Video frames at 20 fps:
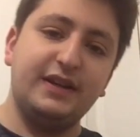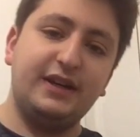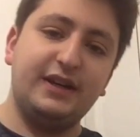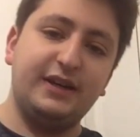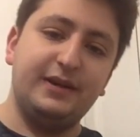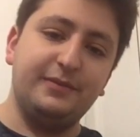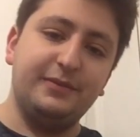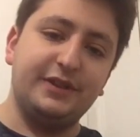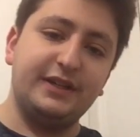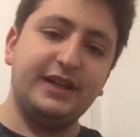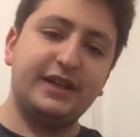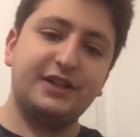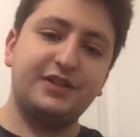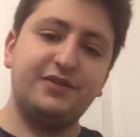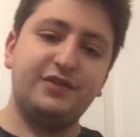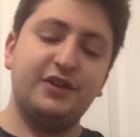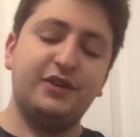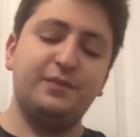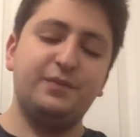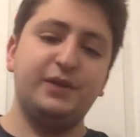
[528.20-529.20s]
the
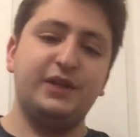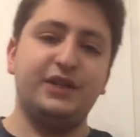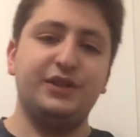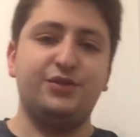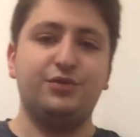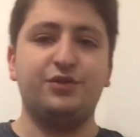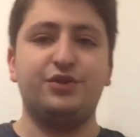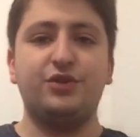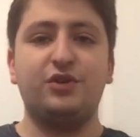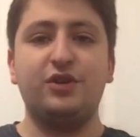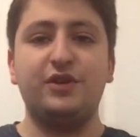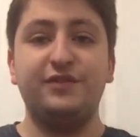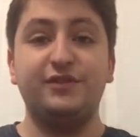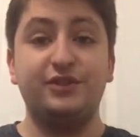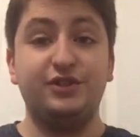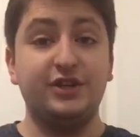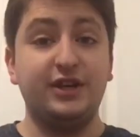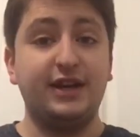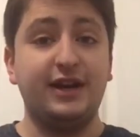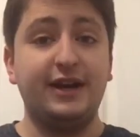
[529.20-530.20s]
next film is Return of
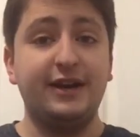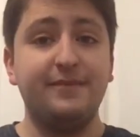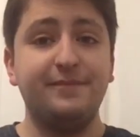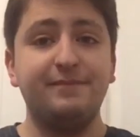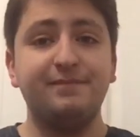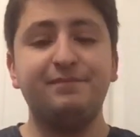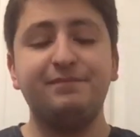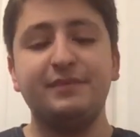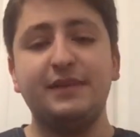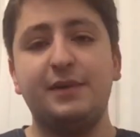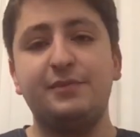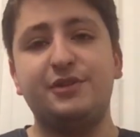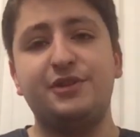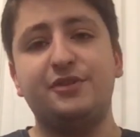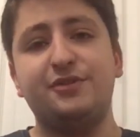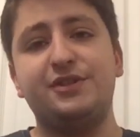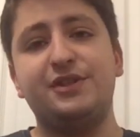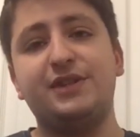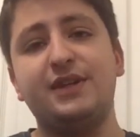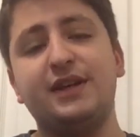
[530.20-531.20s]
the Jedi,
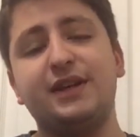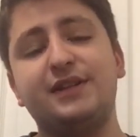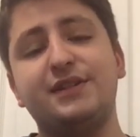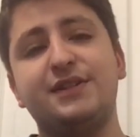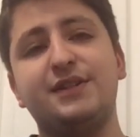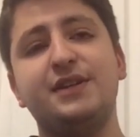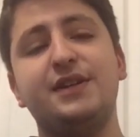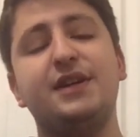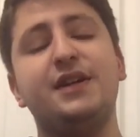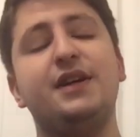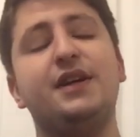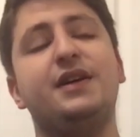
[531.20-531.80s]
Episode 6.